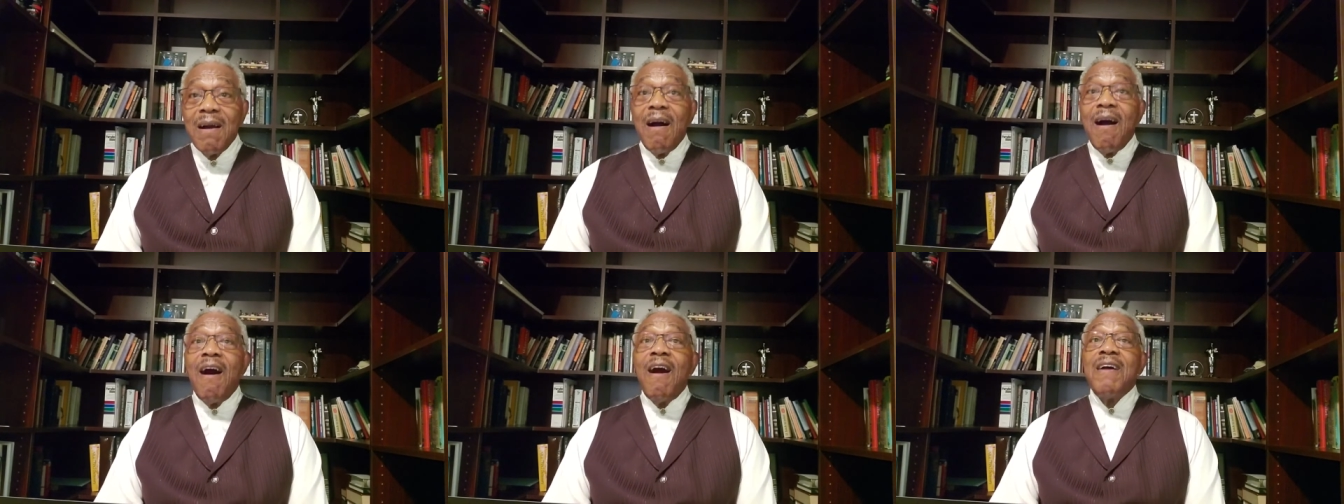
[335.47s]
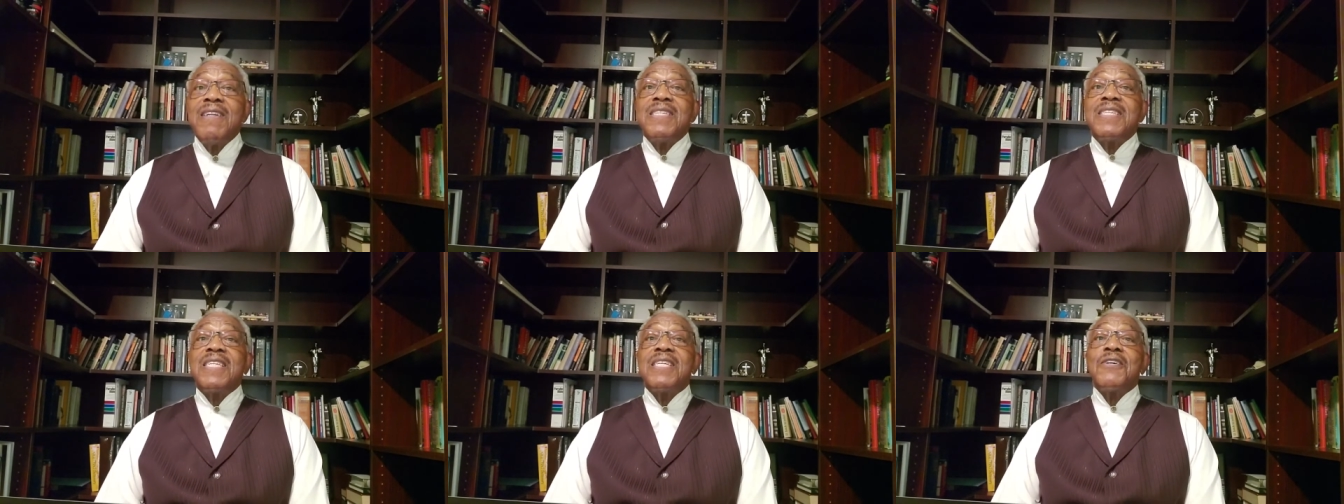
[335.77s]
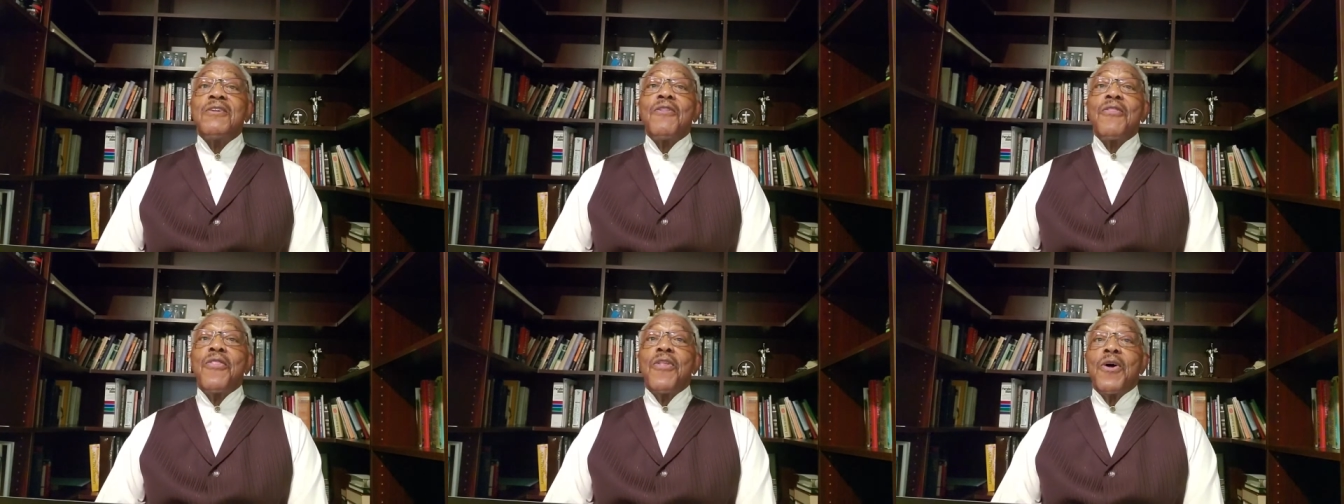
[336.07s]

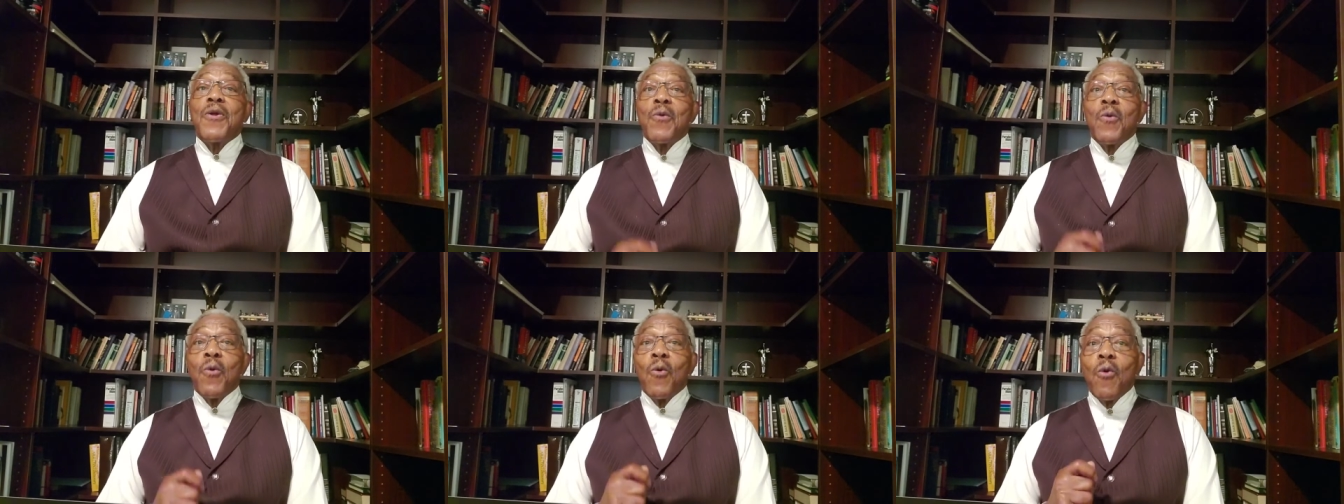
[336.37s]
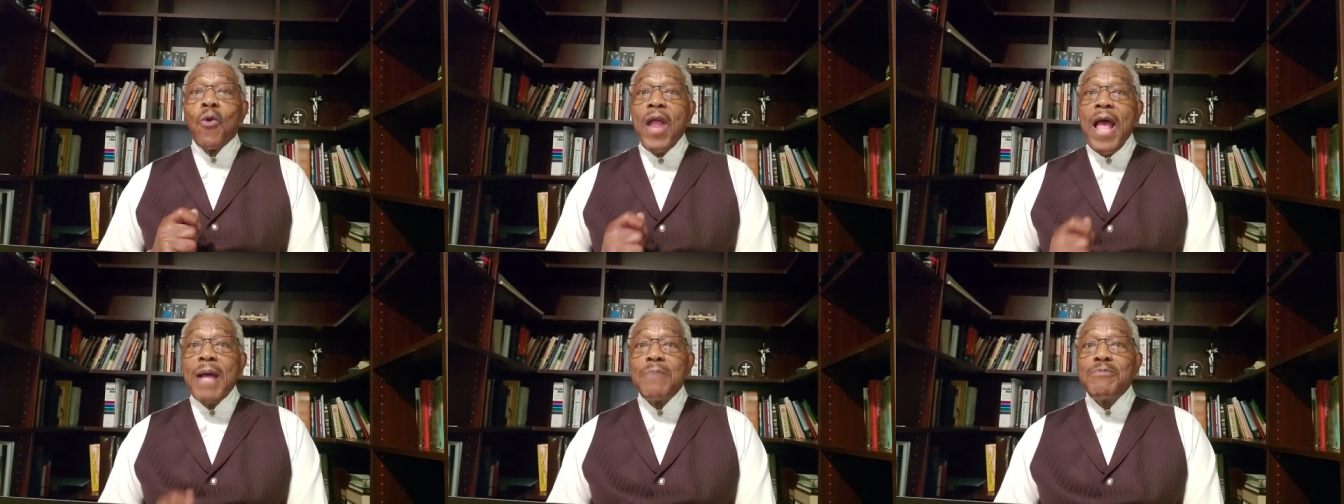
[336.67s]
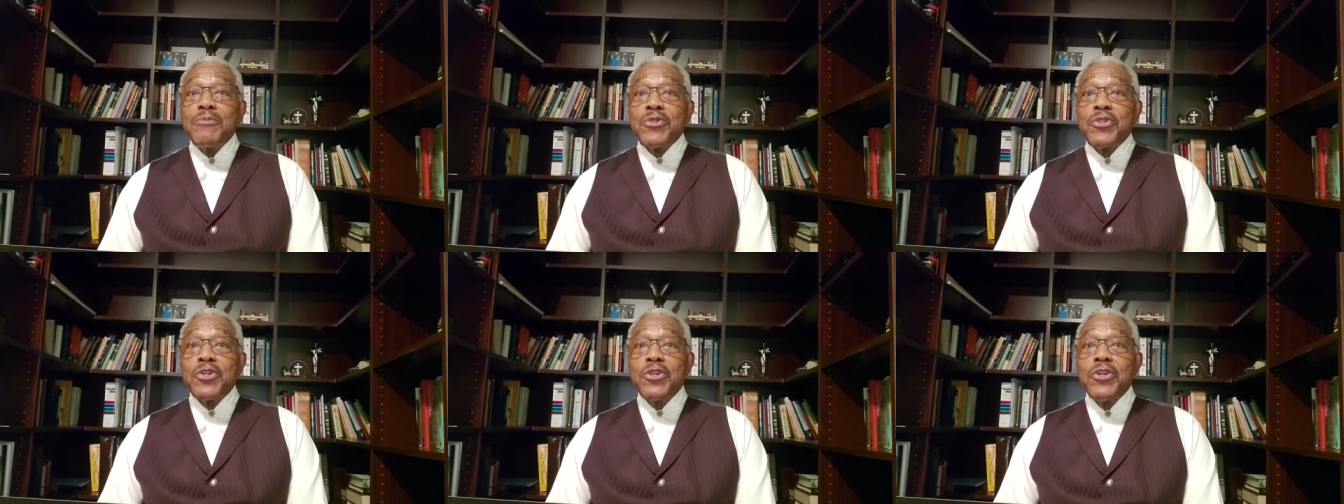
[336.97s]
until the
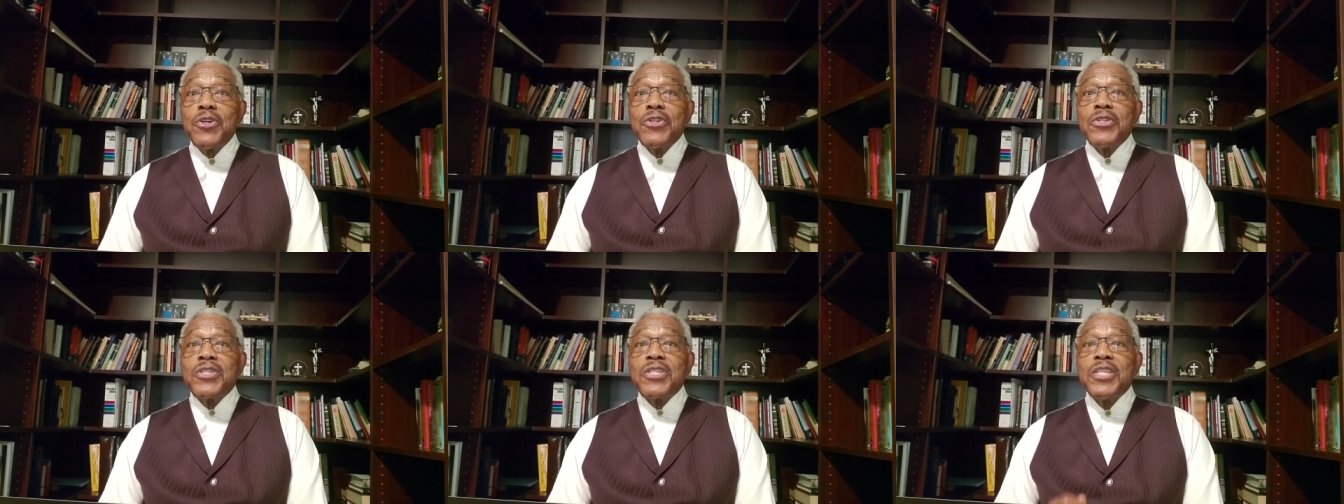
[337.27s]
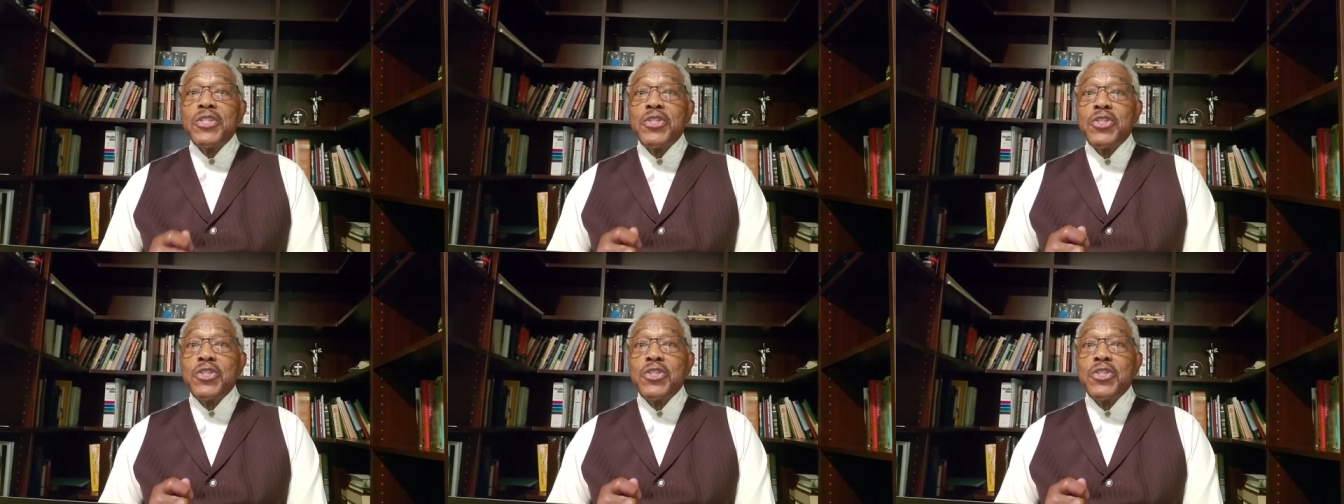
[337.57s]
raptured